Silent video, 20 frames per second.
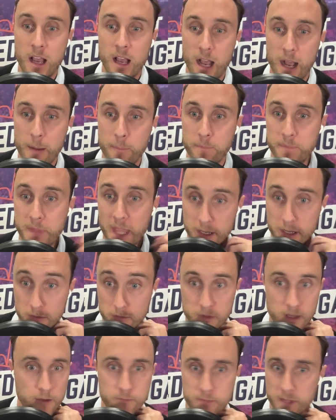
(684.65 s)
They've
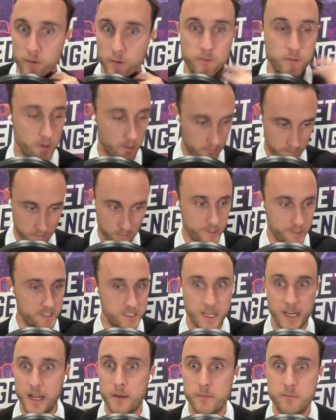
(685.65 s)
got all the
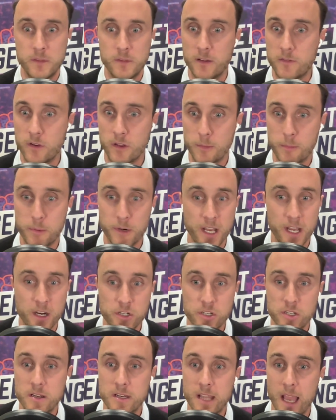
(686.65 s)
setup, they've got the
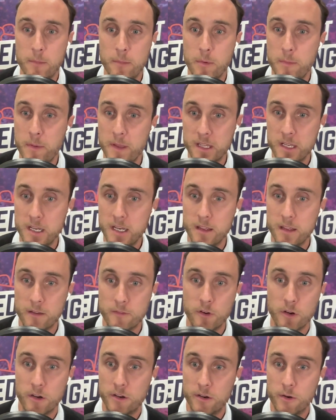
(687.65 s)
production capability,
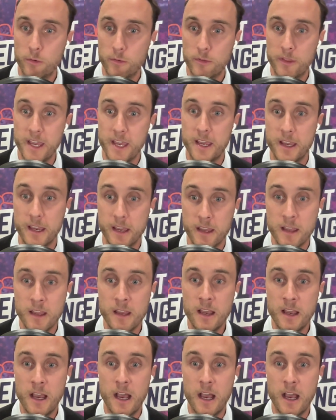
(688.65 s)
they've got it all there.